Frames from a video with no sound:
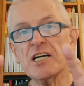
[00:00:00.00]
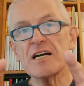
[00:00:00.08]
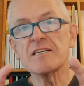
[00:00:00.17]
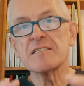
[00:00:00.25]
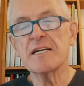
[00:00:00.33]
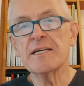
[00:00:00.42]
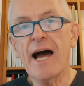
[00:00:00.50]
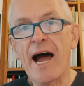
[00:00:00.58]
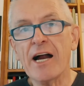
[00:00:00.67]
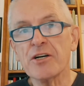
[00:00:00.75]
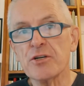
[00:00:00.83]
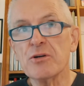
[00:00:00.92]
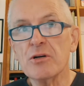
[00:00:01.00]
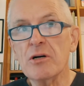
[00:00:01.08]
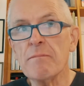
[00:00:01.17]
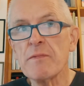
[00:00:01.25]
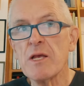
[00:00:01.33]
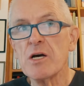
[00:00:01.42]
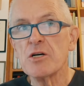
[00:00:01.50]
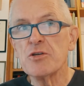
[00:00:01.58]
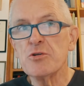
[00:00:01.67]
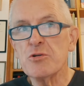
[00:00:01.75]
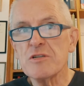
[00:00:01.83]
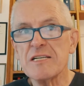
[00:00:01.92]
a scenario
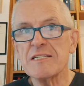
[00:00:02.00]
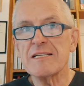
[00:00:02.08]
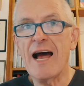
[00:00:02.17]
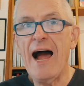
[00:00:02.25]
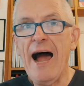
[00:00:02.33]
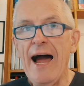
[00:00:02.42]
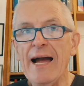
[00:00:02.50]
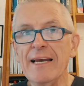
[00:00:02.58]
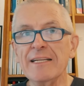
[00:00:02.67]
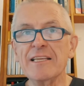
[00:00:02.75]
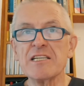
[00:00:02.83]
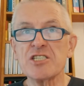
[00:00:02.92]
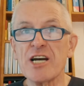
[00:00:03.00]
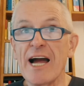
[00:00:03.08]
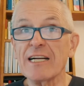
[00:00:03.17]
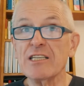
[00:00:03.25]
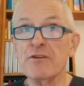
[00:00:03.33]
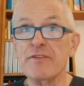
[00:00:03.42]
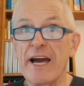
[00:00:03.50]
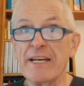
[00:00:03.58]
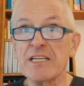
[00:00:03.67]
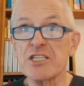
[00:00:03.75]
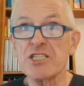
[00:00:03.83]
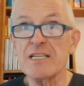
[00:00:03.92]
uses highly destructive
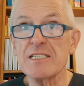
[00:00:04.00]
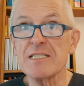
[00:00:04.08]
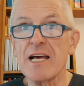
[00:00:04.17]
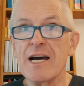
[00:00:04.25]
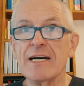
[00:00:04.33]
energies